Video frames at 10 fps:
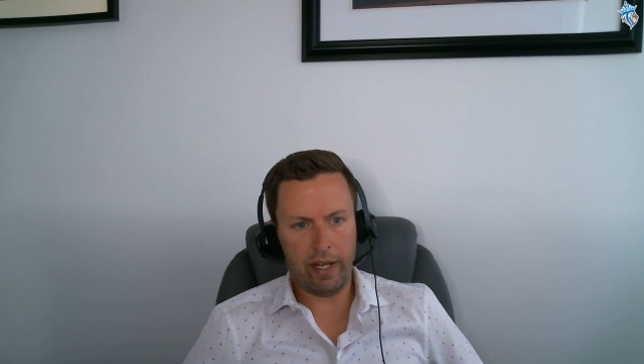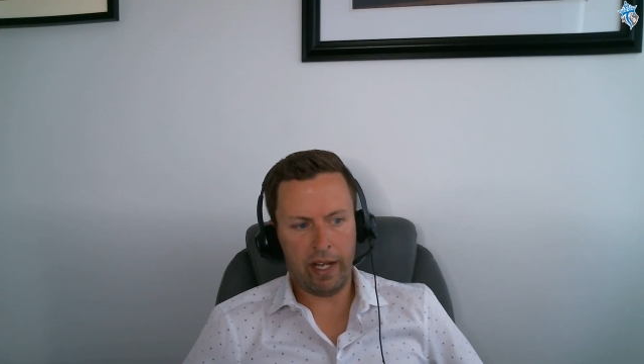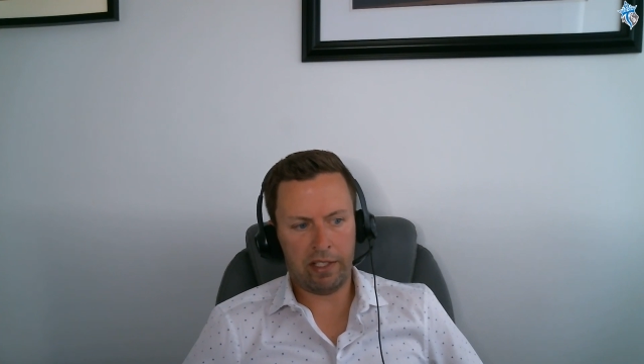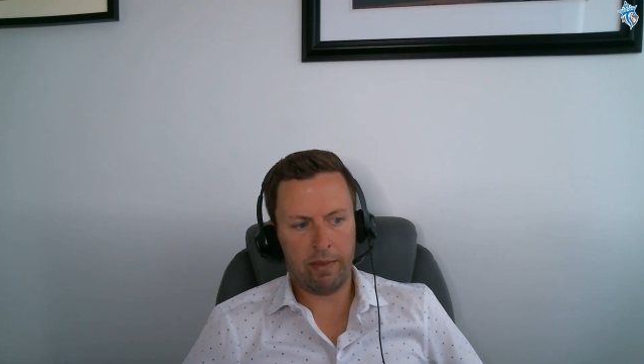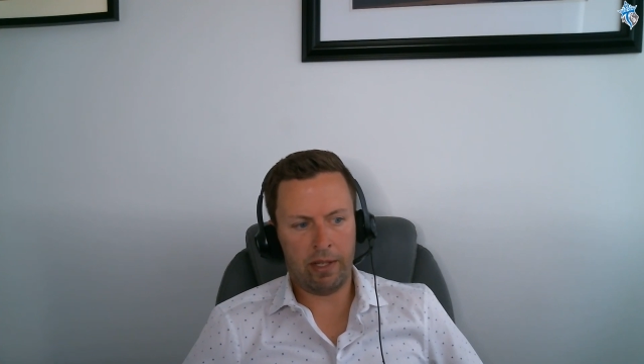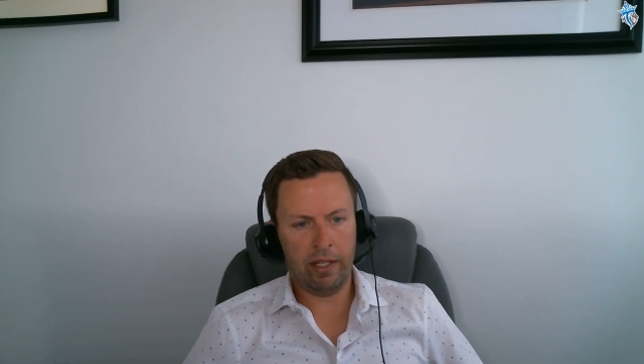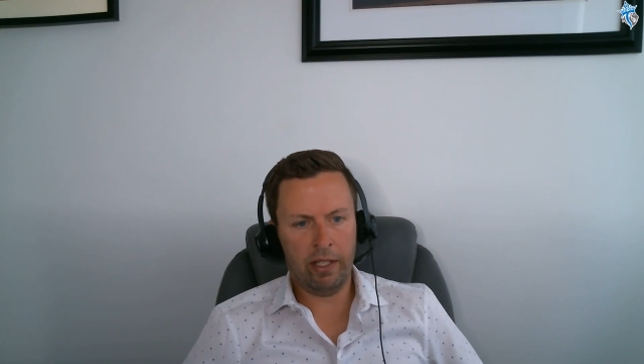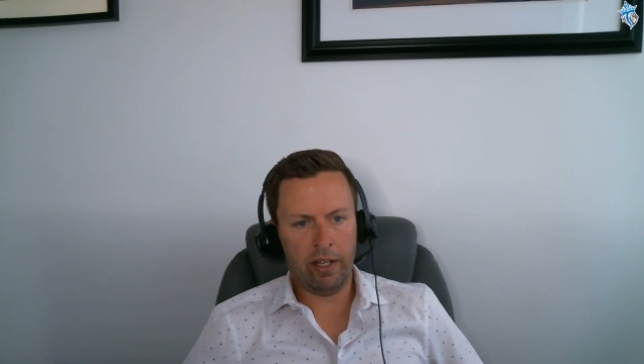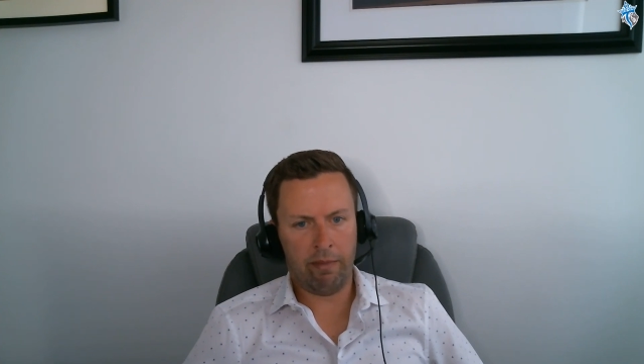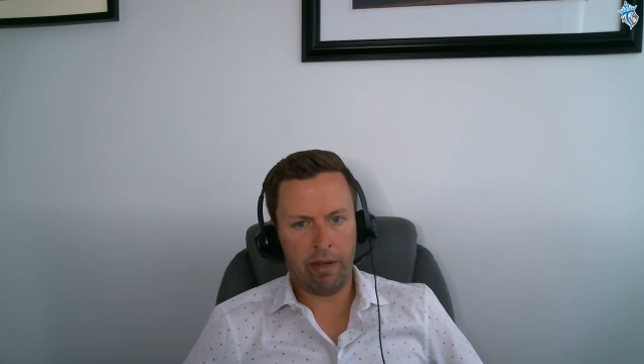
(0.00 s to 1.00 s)
your taxable
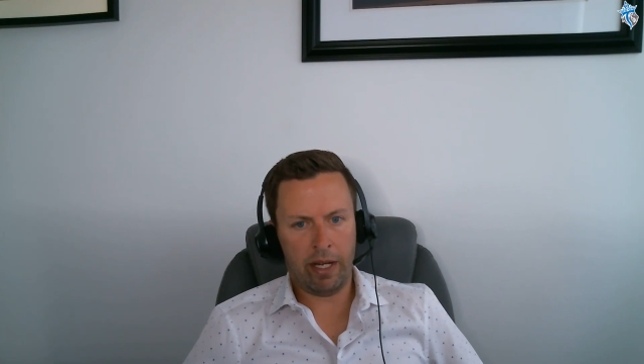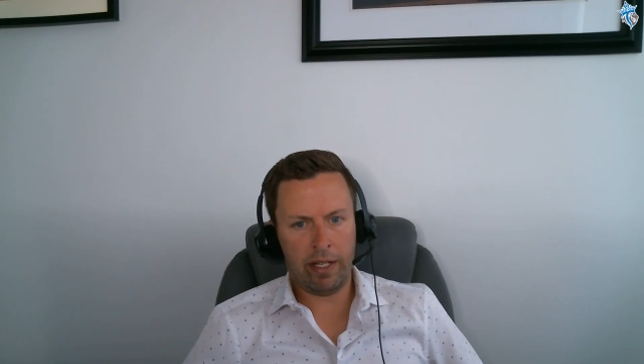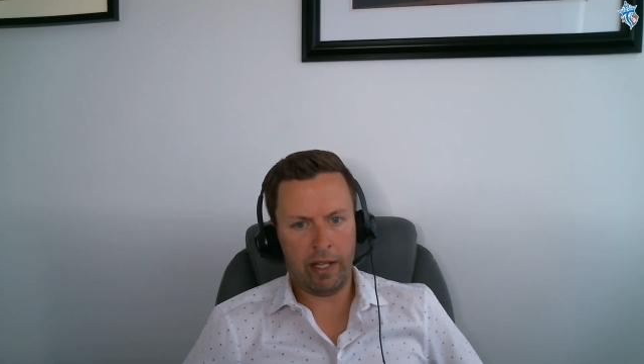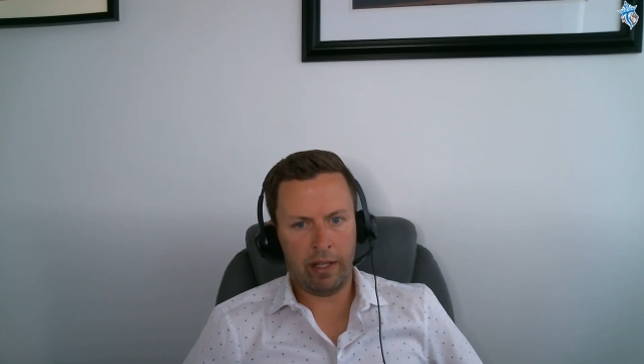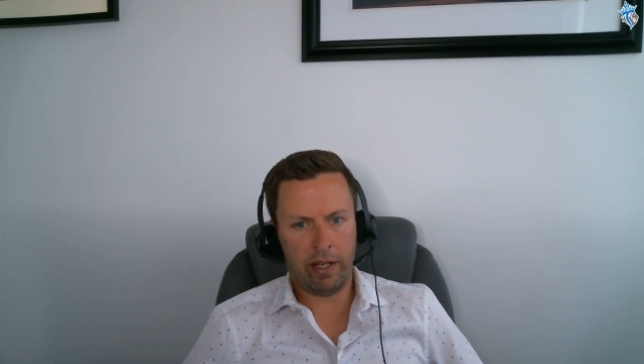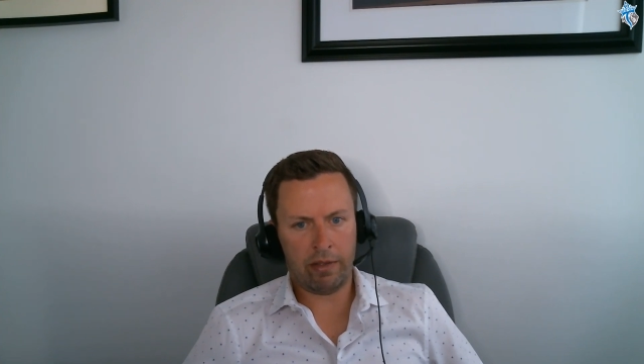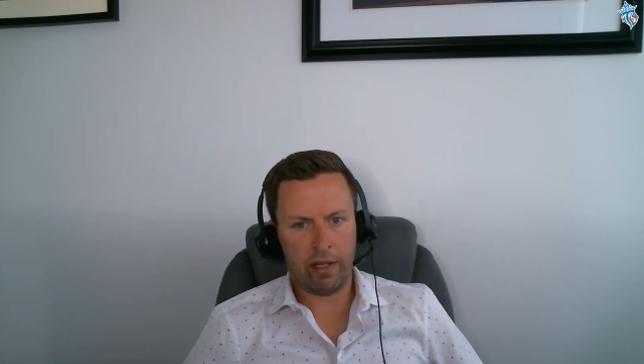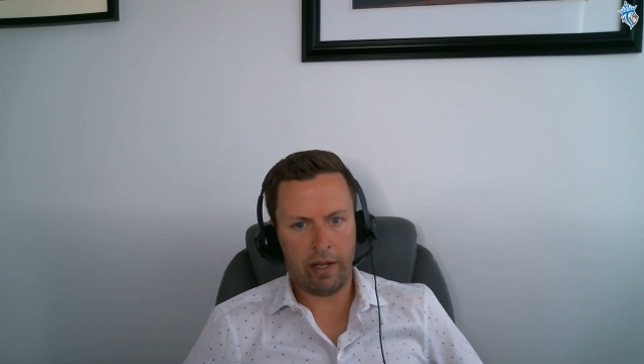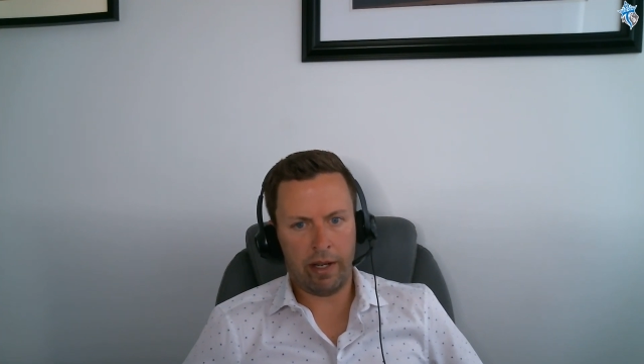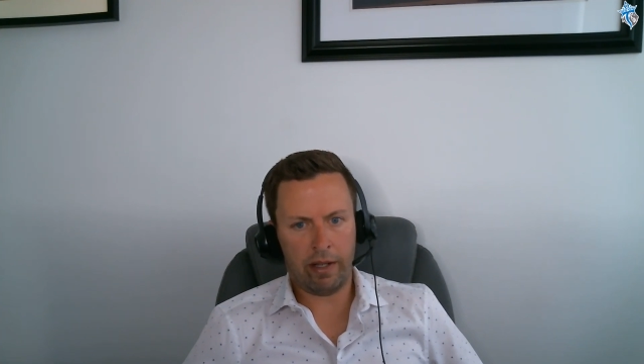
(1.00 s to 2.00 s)
income by
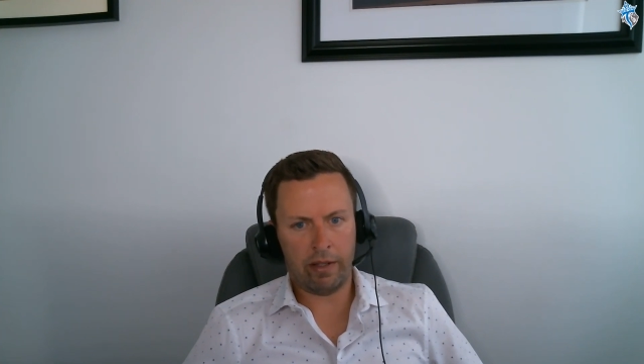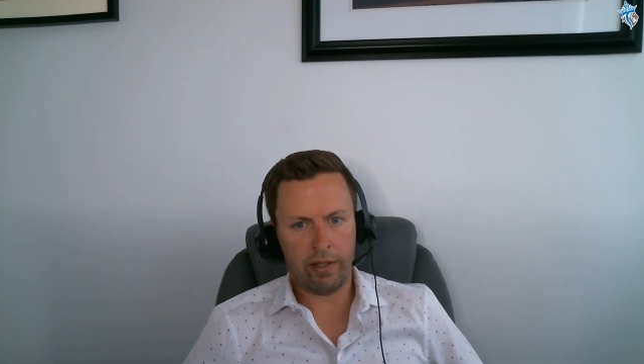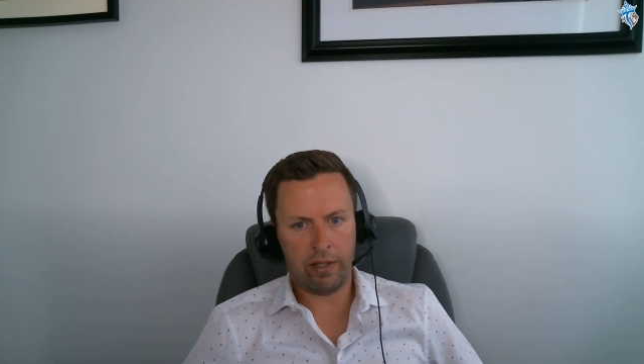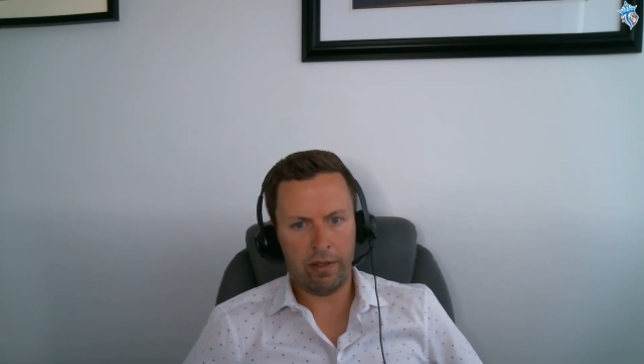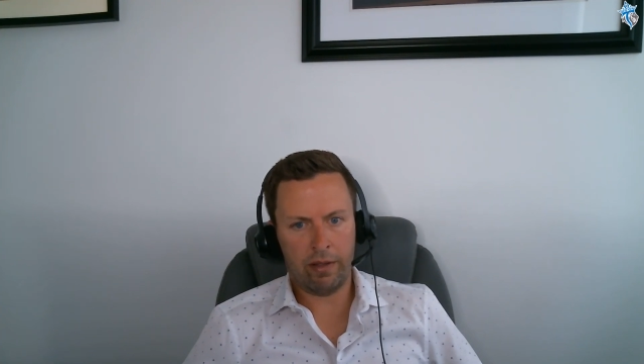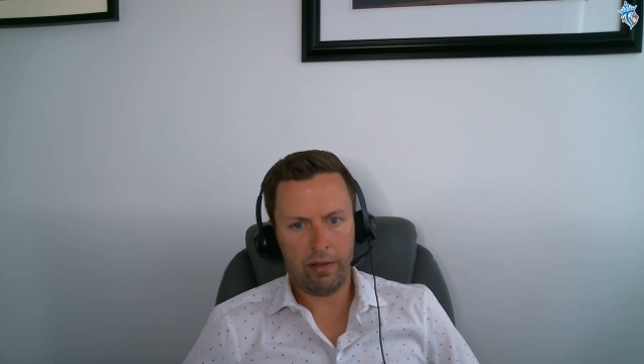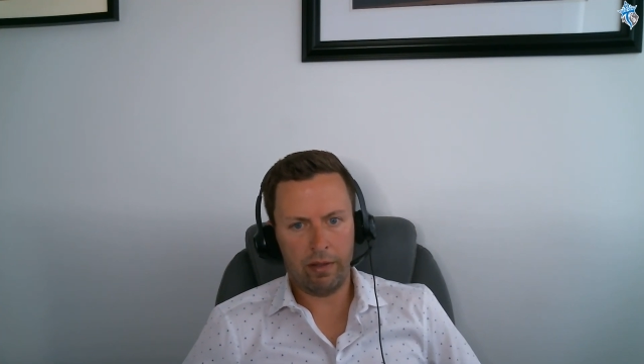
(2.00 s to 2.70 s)
$10,000.